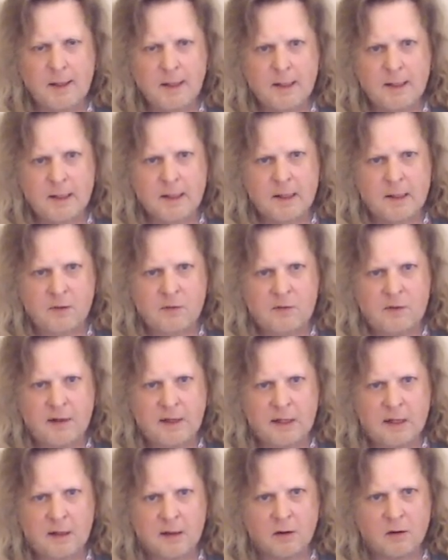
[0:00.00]
in
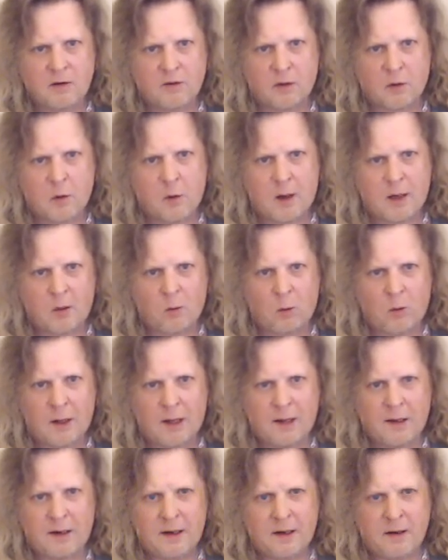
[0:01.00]
videos for quite a
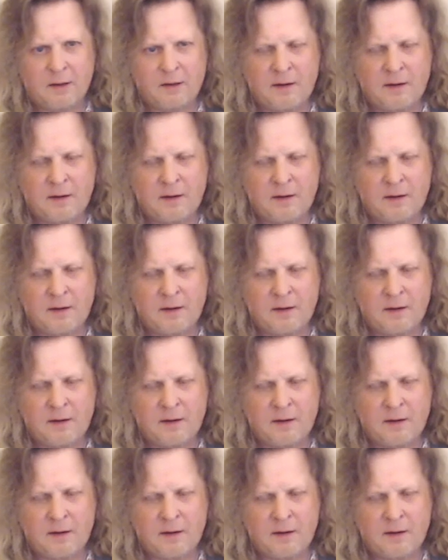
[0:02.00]
while now.